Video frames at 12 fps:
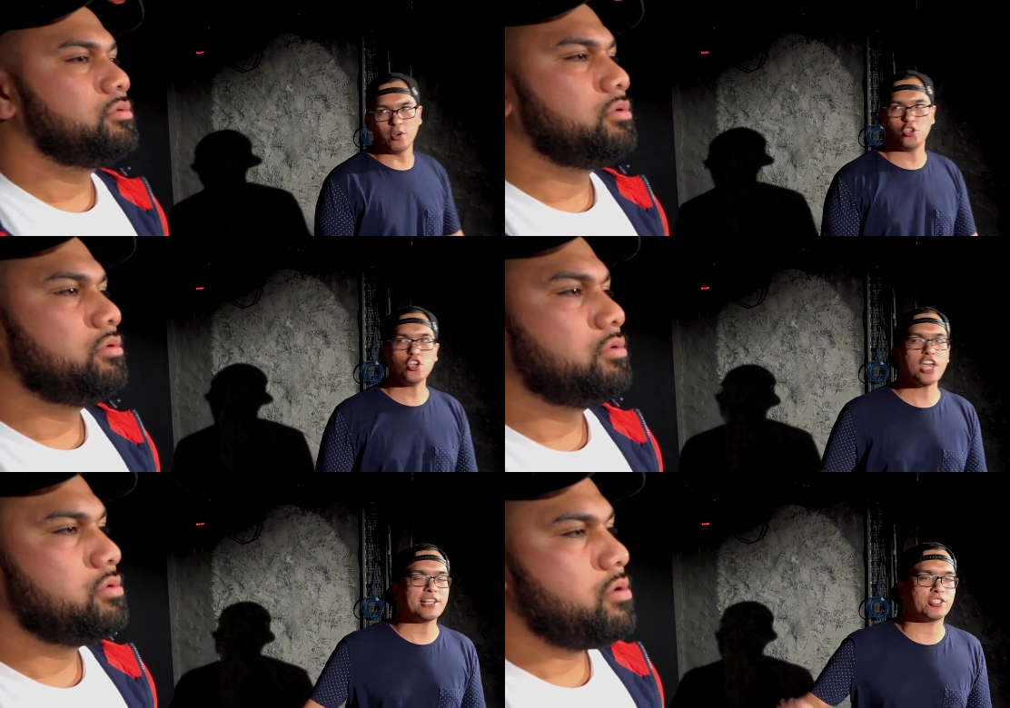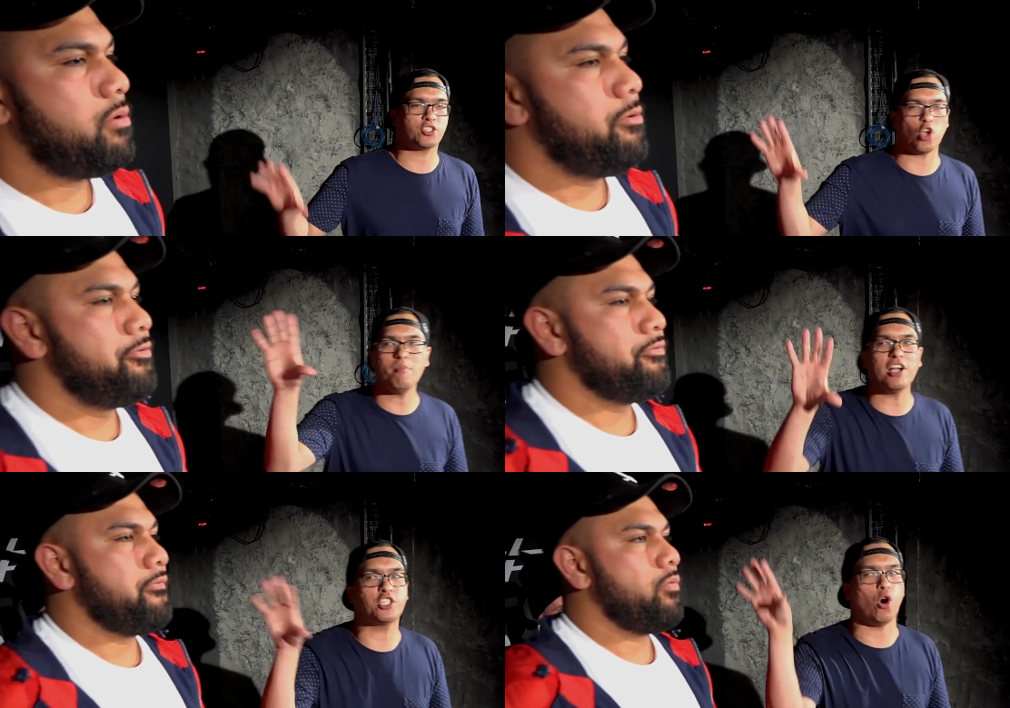Speaker 1: but you get
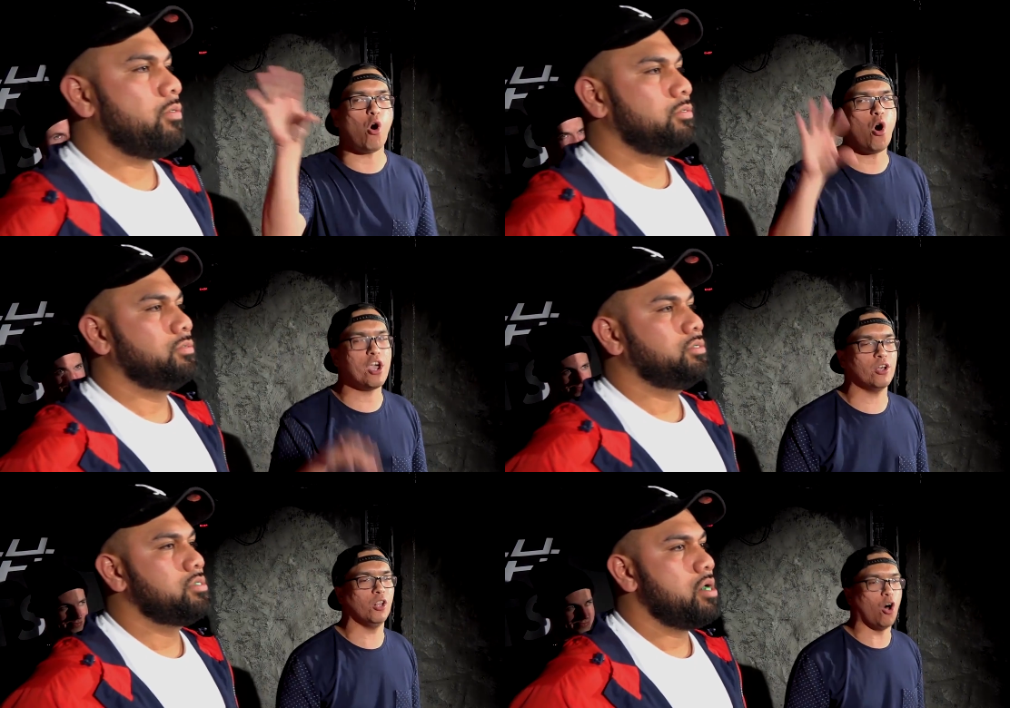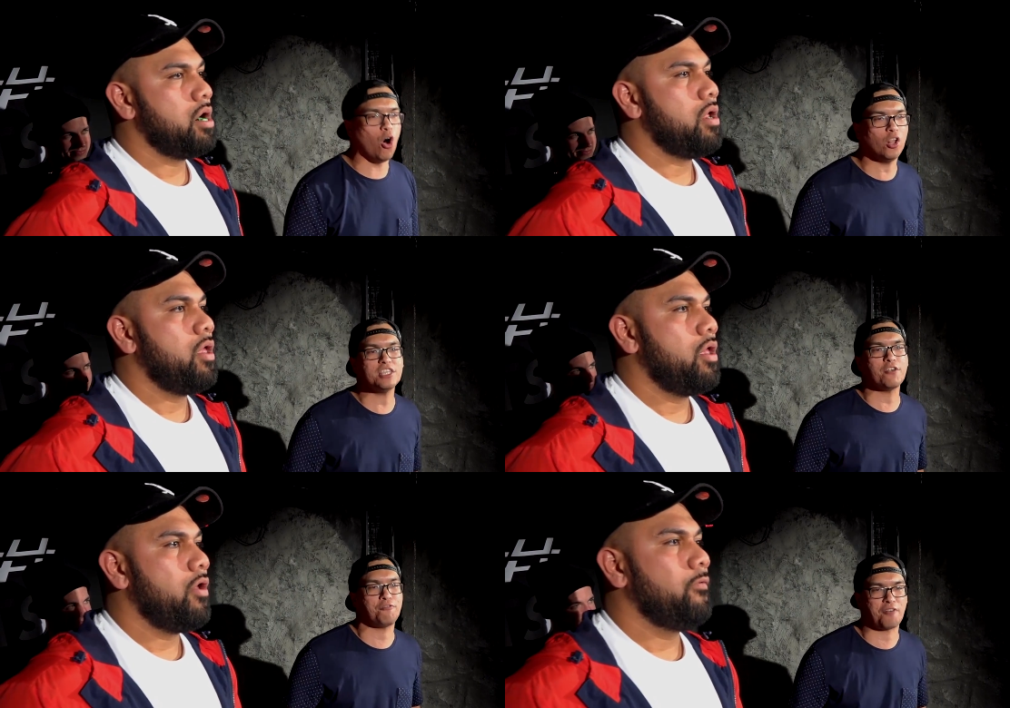so much oil all
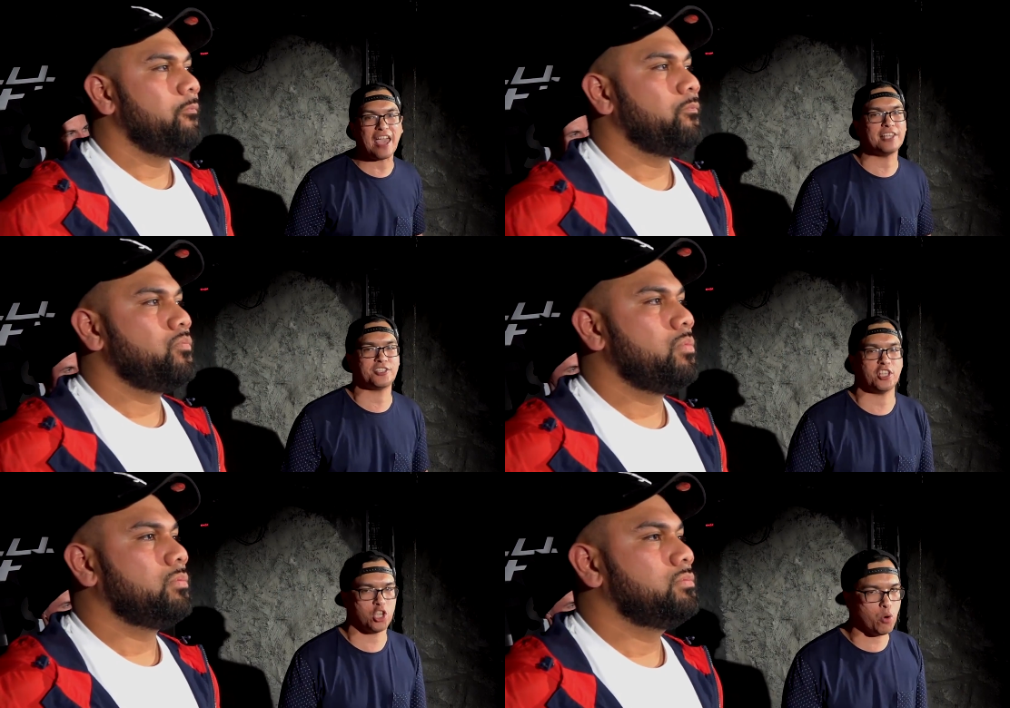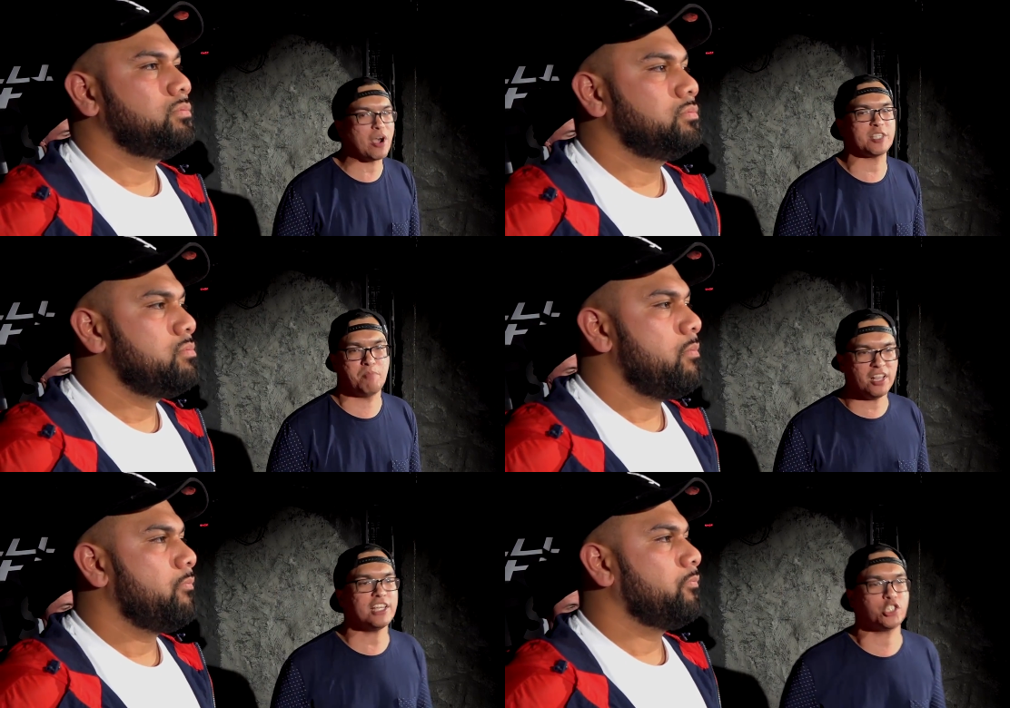in your face the U
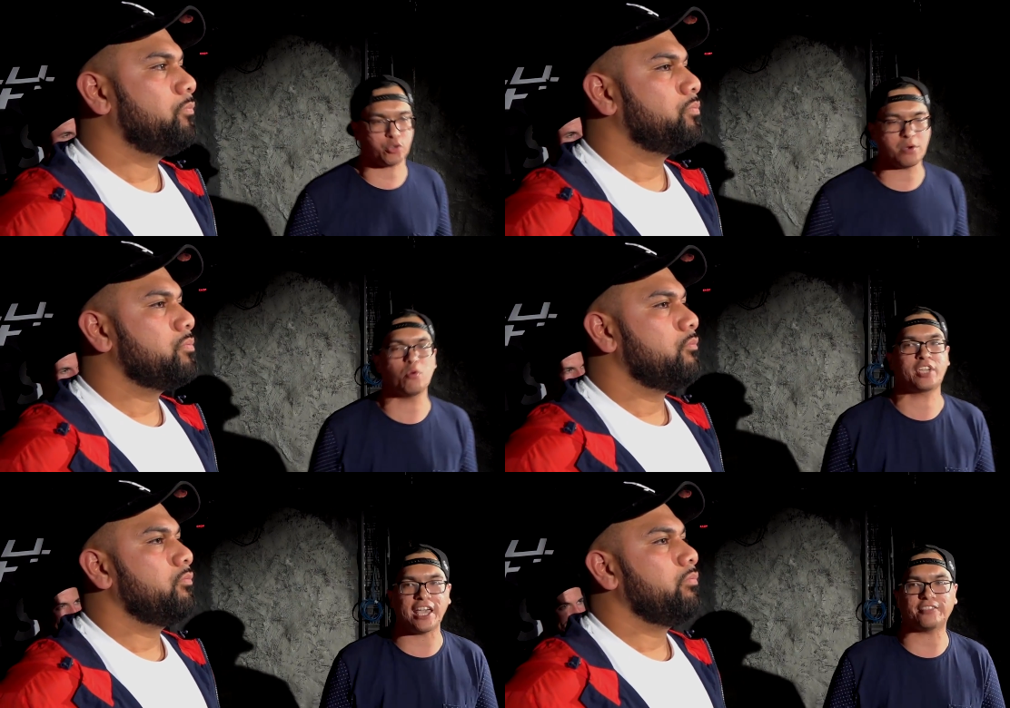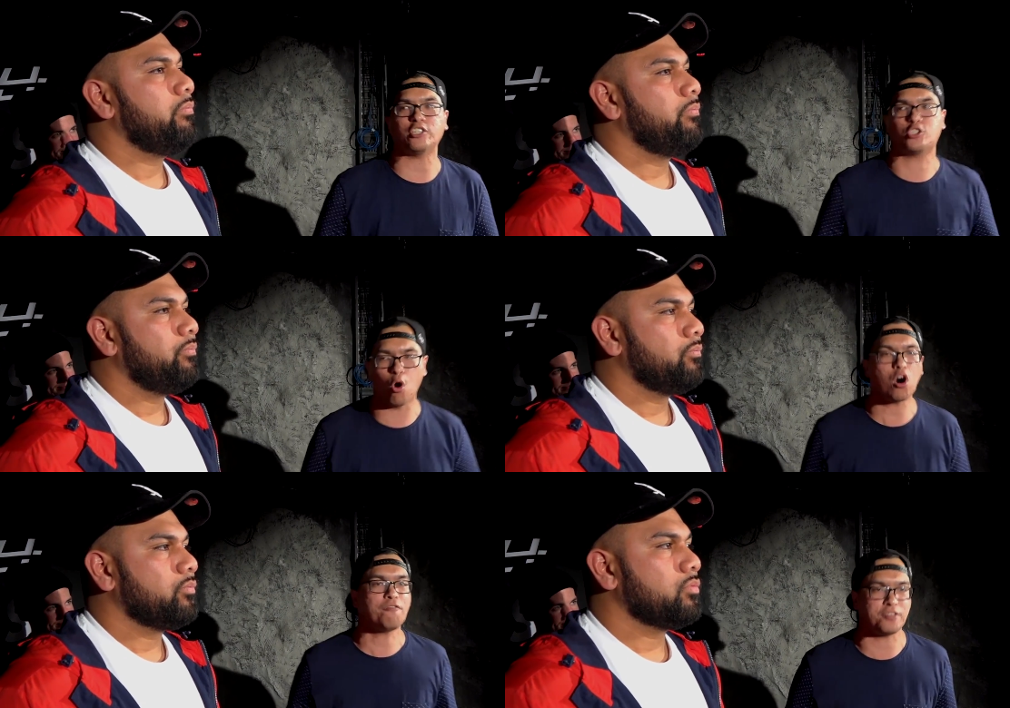S military will kick the
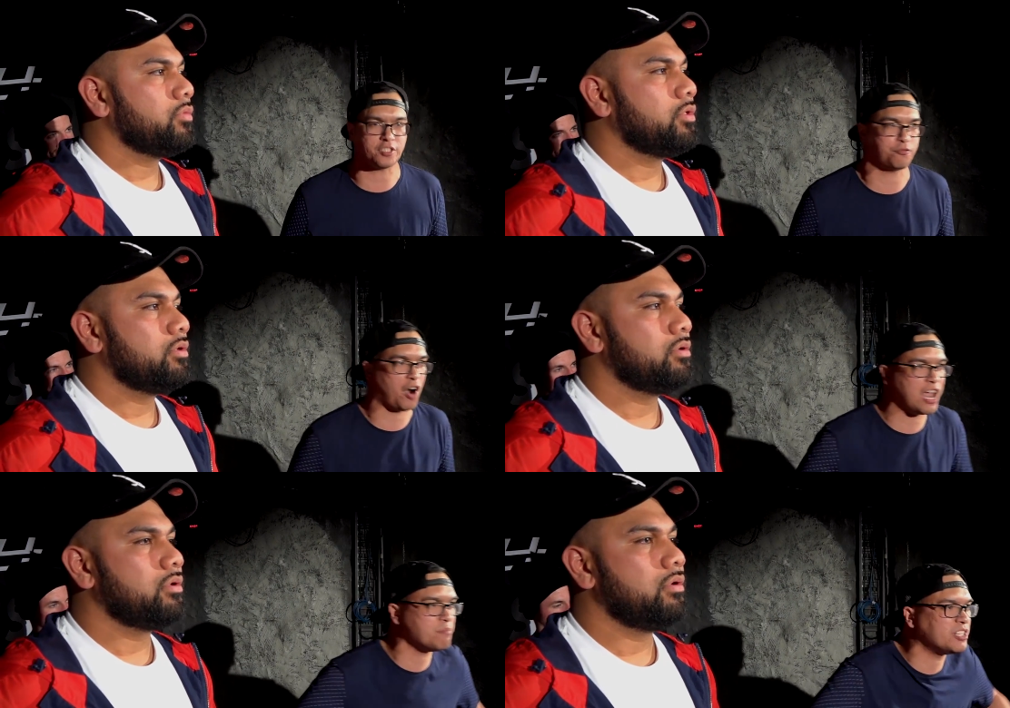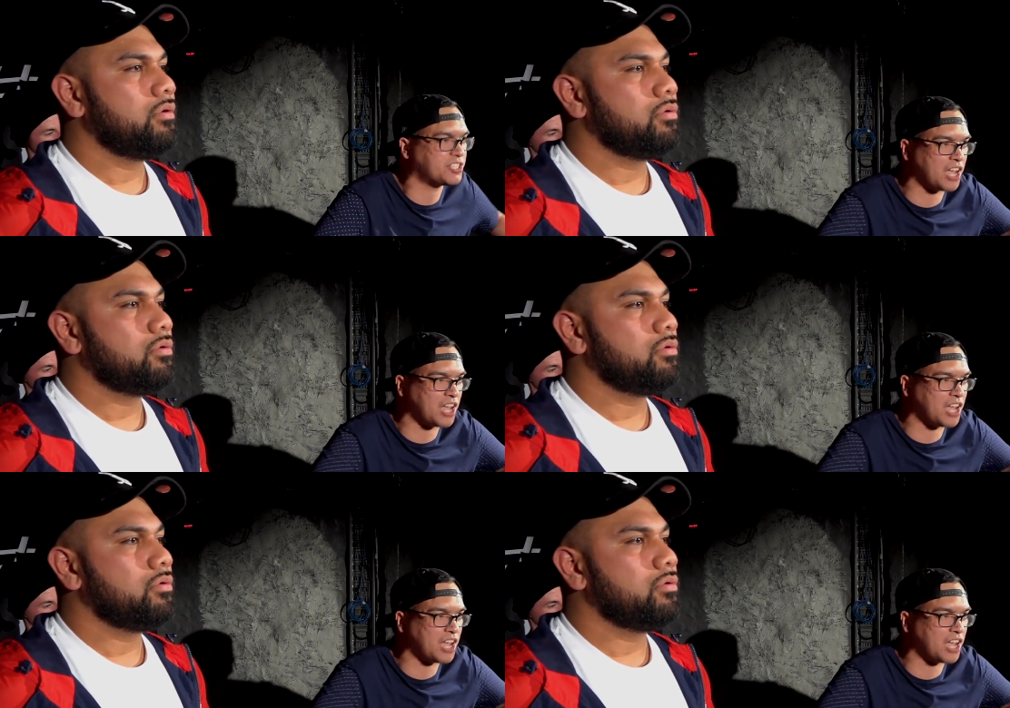door off its frame and